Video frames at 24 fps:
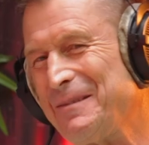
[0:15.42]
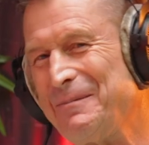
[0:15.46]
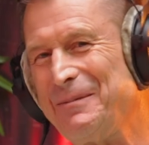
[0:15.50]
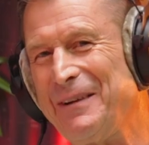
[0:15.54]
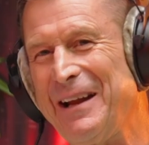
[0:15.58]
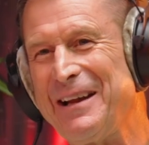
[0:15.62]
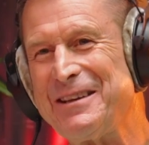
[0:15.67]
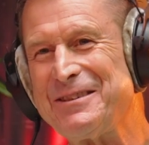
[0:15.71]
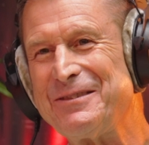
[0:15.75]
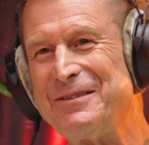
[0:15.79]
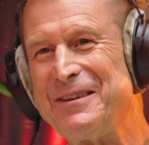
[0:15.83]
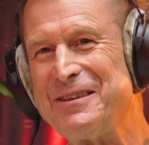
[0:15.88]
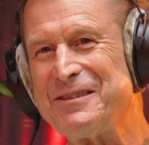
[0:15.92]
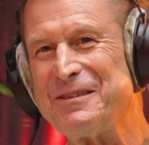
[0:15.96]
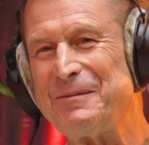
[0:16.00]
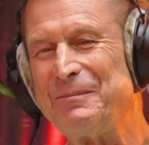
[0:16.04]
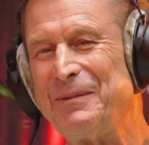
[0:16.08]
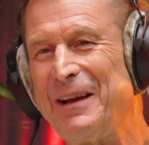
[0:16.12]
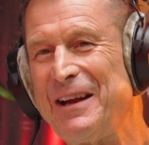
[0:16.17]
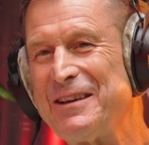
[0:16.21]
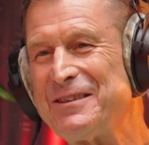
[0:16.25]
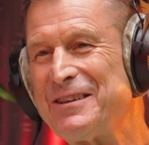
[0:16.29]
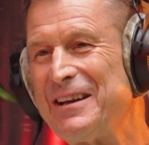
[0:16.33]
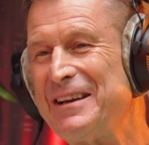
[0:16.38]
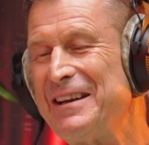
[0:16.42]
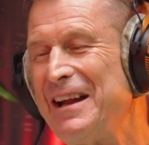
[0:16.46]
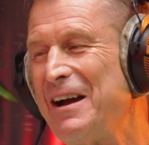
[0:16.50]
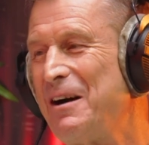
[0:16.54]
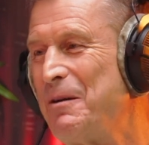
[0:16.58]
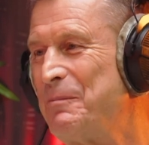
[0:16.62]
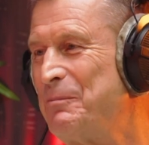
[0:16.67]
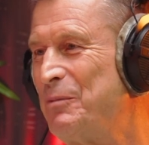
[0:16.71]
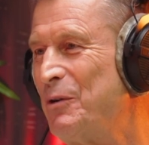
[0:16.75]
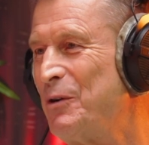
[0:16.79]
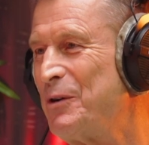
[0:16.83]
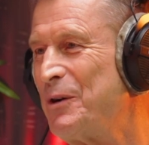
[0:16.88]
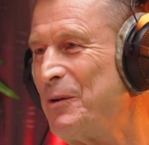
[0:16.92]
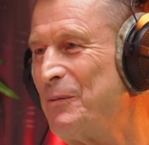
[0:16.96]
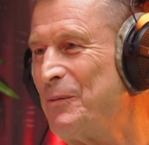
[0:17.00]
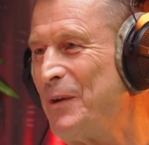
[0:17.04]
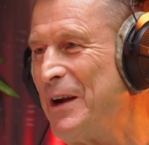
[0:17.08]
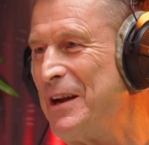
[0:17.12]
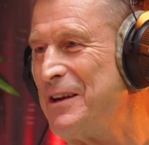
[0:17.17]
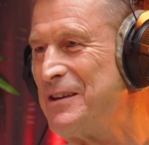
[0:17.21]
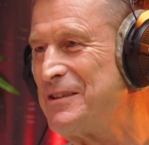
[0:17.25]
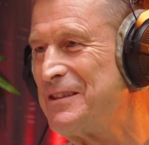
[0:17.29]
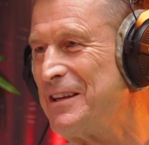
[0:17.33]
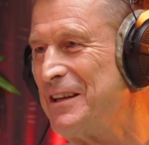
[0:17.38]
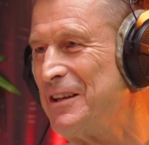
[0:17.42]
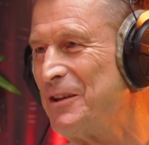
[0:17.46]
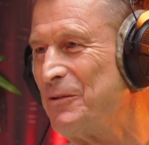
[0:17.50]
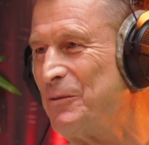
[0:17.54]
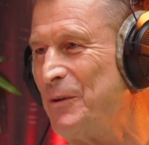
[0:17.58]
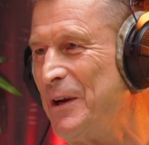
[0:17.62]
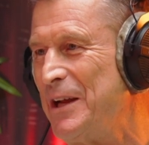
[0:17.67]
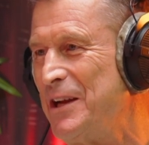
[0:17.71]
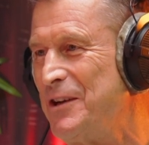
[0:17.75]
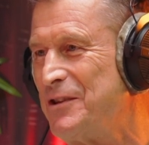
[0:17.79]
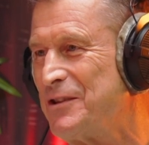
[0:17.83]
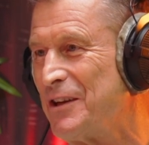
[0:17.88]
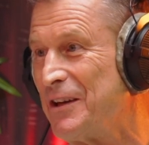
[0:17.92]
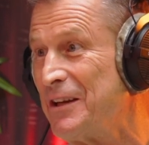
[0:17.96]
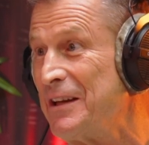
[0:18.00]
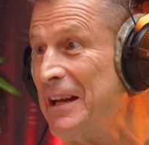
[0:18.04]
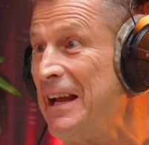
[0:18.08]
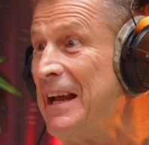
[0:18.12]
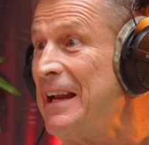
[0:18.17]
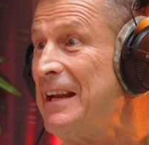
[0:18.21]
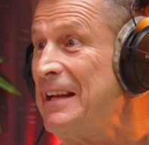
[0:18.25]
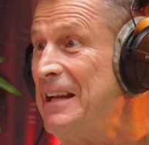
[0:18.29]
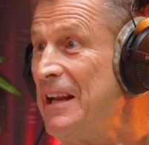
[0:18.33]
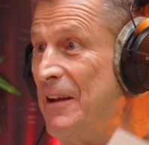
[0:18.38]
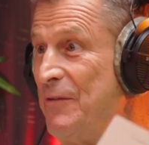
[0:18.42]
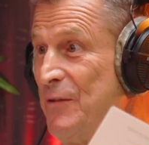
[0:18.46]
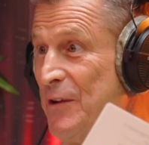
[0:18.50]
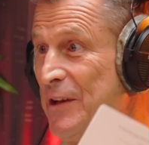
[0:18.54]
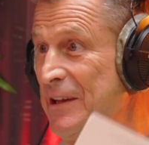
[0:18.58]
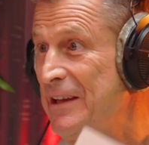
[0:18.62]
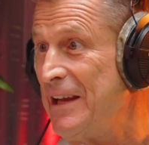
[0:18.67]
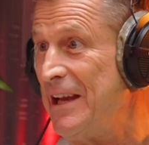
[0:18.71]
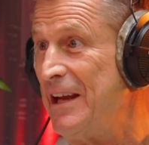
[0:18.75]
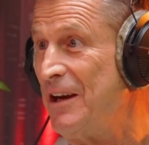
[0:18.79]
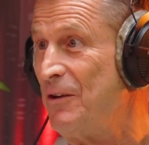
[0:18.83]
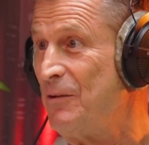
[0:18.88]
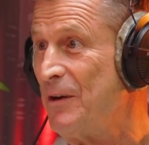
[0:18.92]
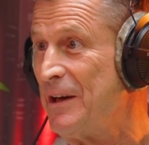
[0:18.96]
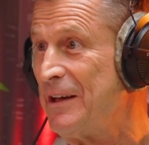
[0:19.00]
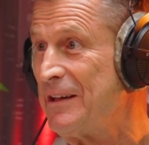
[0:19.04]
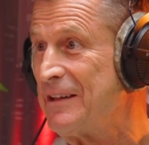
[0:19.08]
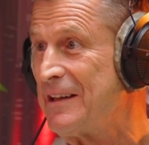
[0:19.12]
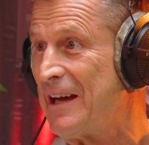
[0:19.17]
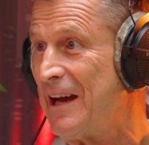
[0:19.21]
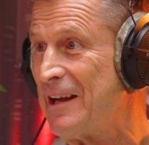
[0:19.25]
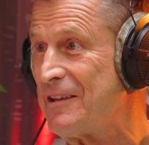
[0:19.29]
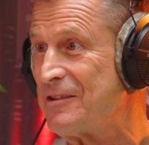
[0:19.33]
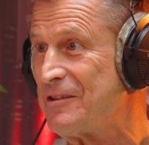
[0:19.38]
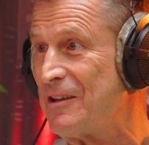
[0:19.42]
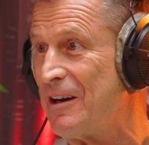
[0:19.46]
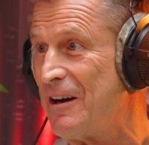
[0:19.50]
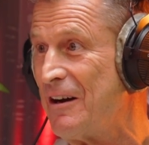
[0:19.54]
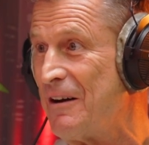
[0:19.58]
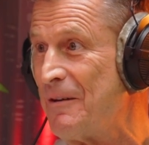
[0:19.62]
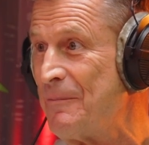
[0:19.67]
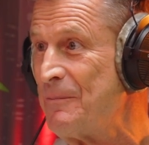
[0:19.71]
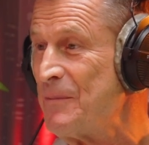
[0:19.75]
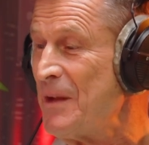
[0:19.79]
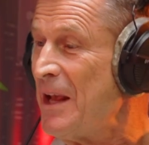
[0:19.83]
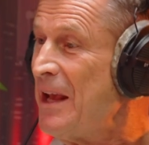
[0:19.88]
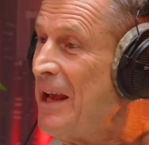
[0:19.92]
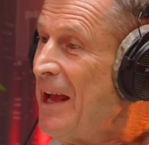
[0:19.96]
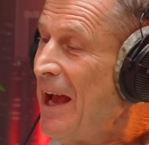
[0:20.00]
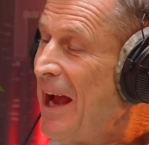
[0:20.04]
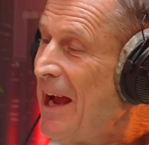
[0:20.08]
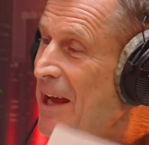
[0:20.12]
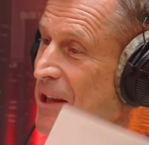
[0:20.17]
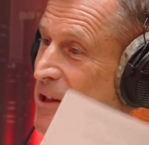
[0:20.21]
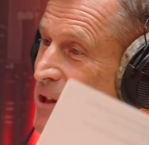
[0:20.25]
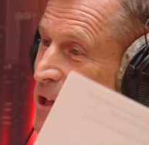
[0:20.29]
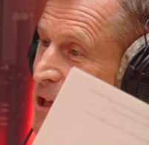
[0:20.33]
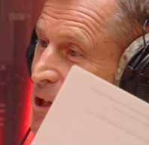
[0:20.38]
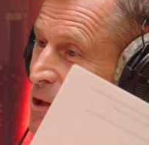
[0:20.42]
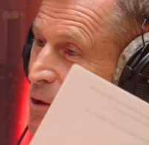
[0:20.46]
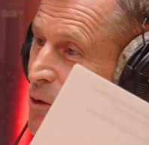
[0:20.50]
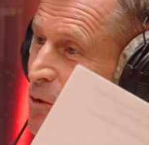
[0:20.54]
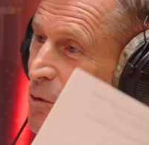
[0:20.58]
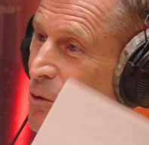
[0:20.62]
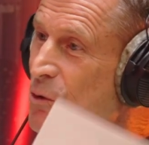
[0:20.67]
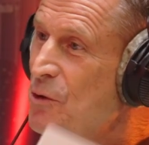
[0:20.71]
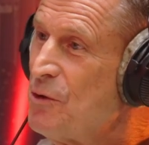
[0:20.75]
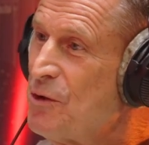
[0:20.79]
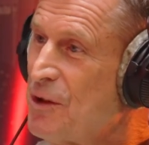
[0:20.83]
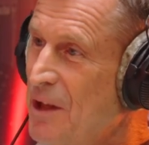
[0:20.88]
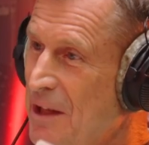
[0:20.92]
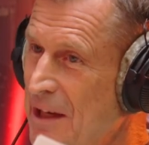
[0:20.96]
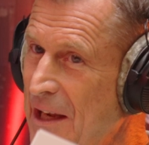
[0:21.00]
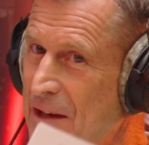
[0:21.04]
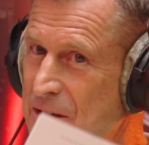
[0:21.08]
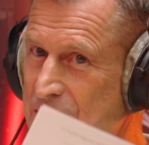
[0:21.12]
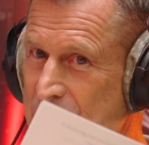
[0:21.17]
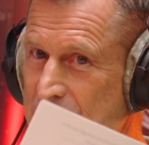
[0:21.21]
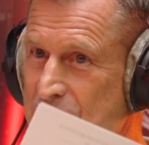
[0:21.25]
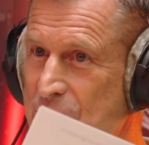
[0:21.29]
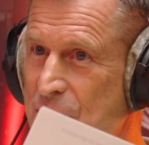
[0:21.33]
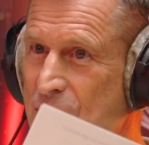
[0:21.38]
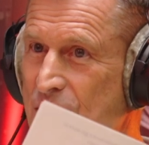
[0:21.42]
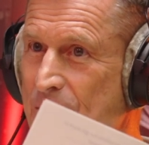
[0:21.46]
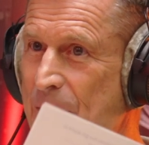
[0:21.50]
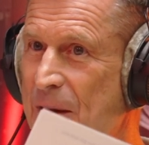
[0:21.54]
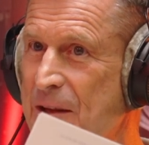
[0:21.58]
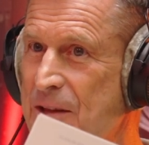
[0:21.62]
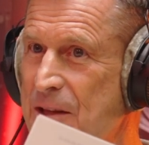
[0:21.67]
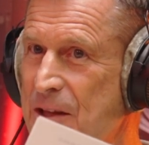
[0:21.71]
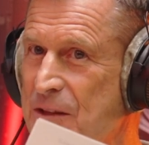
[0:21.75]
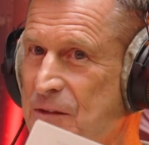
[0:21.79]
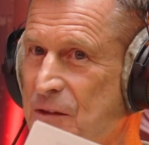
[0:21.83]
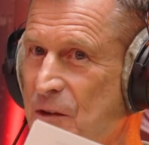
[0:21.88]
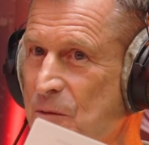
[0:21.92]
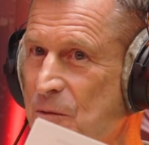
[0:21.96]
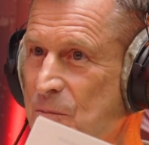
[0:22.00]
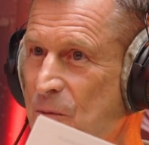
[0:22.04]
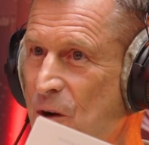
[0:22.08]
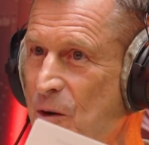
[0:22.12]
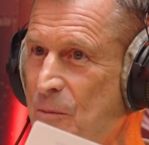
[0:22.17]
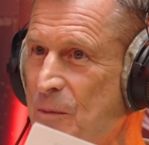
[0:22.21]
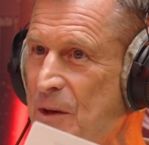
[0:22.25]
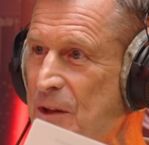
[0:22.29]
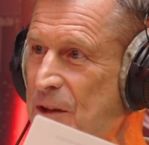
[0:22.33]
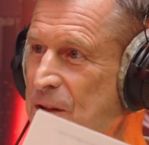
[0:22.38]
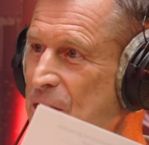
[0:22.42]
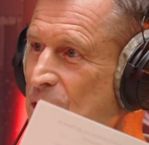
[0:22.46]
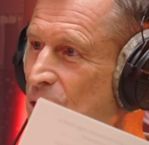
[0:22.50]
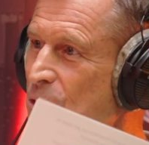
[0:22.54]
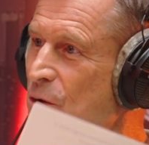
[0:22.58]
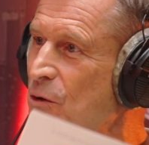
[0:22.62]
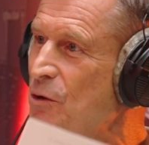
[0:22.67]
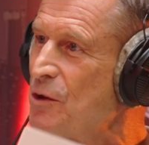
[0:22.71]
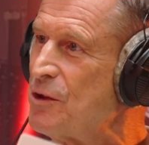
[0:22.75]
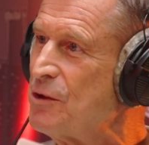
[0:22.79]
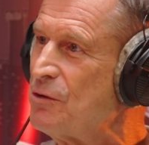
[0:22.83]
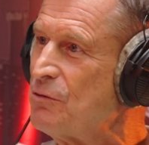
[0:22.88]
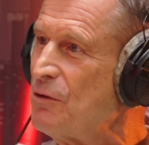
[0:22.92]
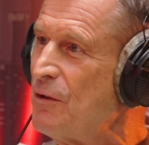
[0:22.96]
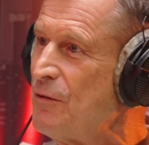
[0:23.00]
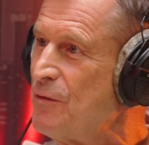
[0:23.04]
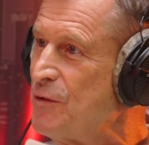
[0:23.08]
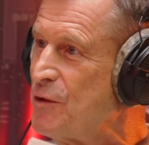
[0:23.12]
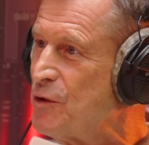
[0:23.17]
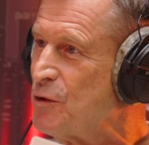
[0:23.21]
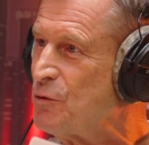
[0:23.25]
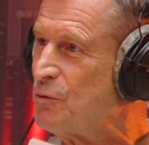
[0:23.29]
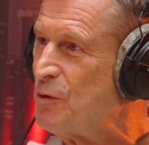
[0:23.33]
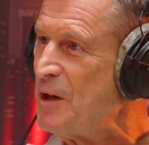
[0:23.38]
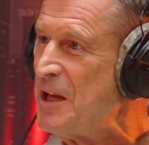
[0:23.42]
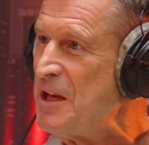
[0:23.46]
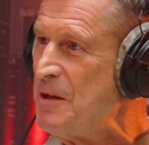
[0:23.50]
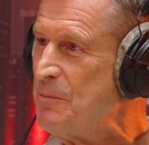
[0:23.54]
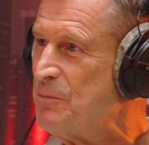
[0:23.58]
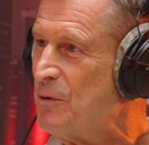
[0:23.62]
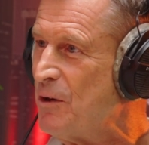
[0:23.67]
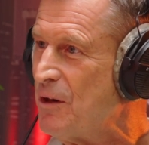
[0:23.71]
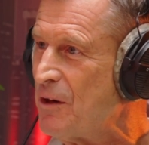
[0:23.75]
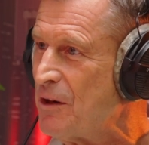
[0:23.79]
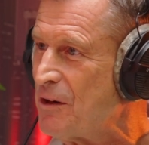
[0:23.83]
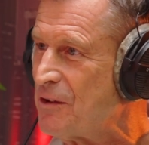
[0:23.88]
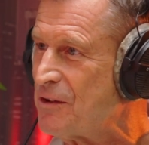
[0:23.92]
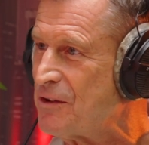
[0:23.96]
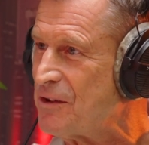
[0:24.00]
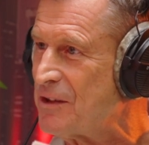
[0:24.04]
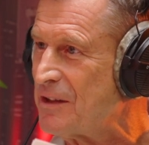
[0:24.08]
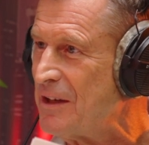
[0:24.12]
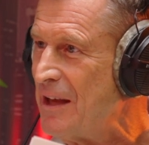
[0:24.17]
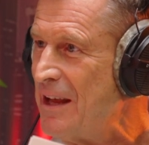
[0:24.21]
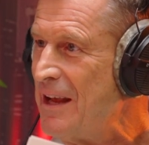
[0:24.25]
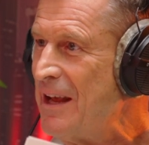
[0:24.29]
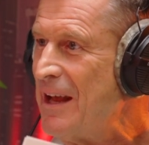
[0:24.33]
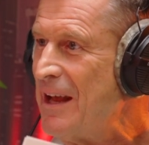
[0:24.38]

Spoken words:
a pleasure. It's a pleasure. Now, born and raised in the region, living here in Qatar, and the author, let's just talk about this for a moment, the author of 3 books